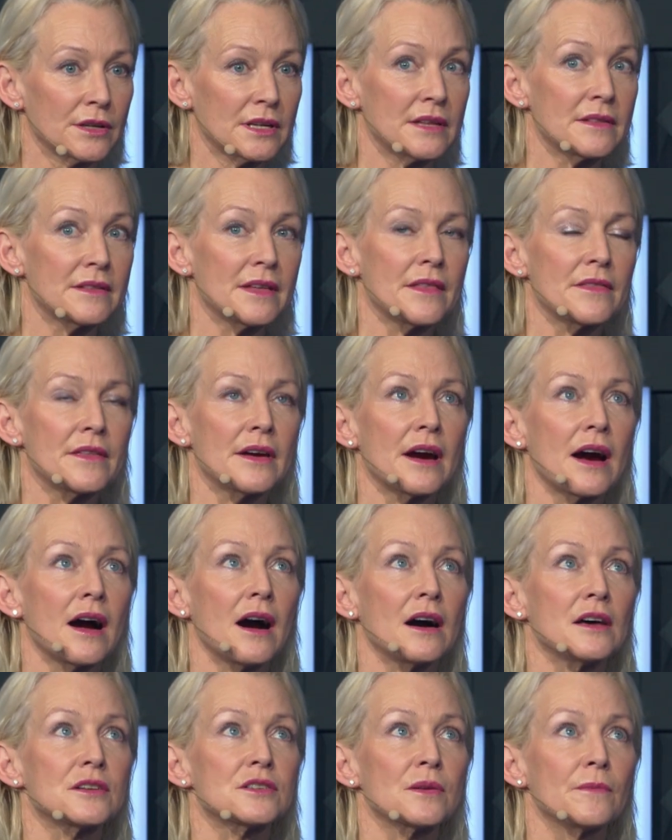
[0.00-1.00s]
And then there
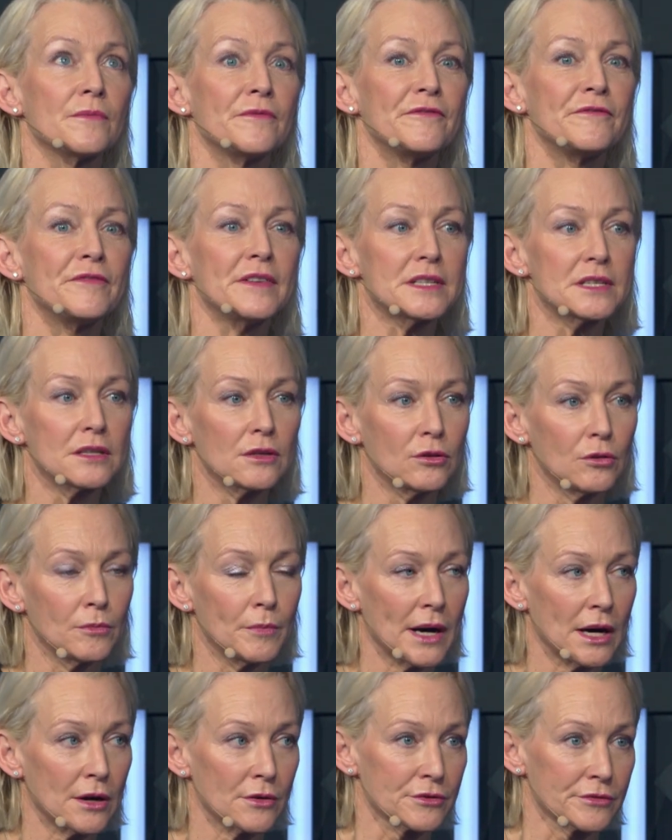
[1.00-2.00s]
are some physical
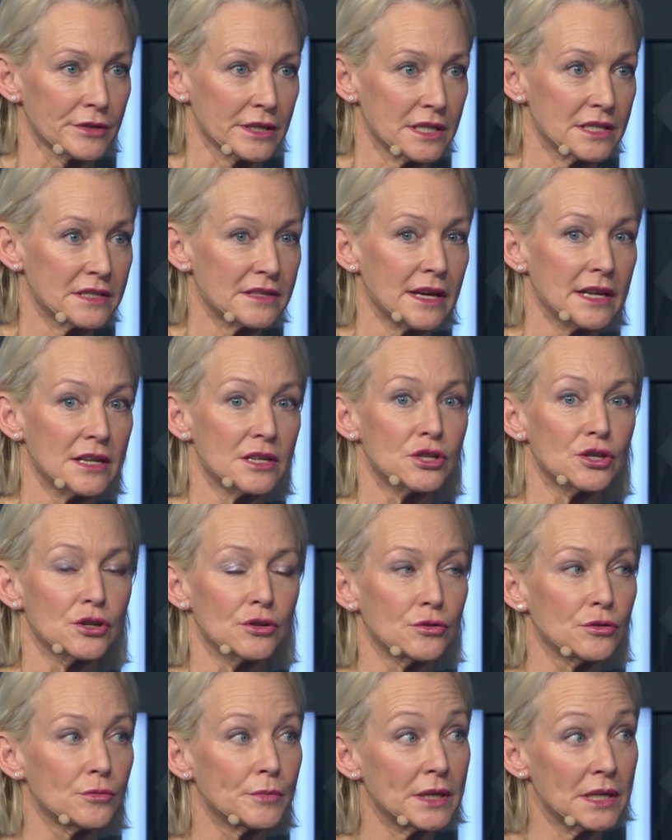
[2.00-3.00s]
boundaries that, should
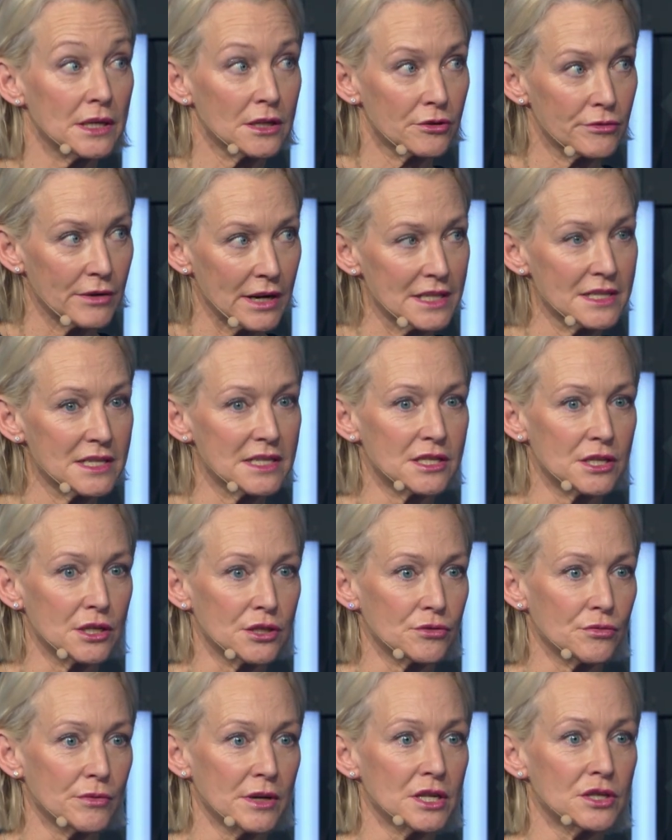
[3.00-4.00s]
you be in a crisis
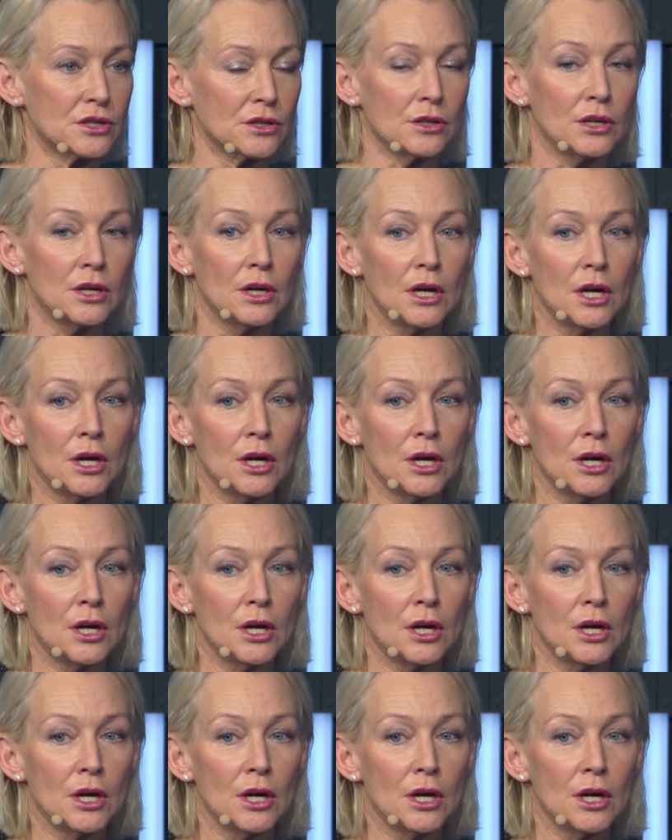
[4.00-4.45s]
situation,